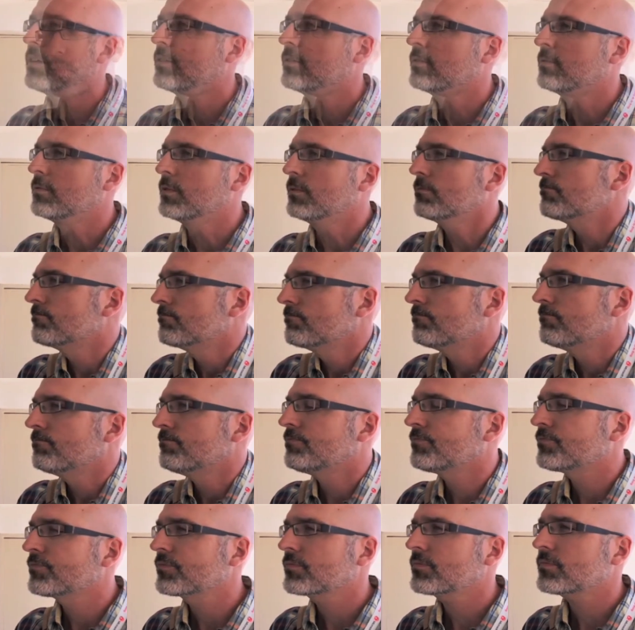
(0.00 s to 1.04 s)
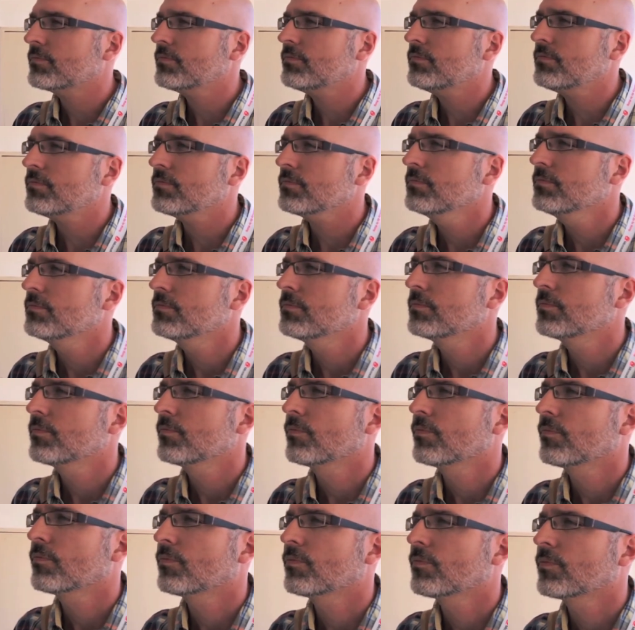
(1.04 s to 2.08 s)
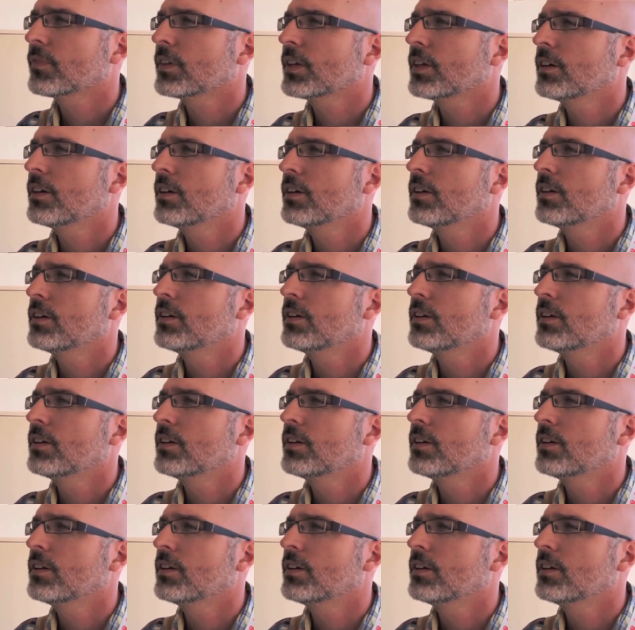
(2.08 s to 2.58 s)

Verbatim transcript: So it's not necessarily that Brazil is doing better direct work.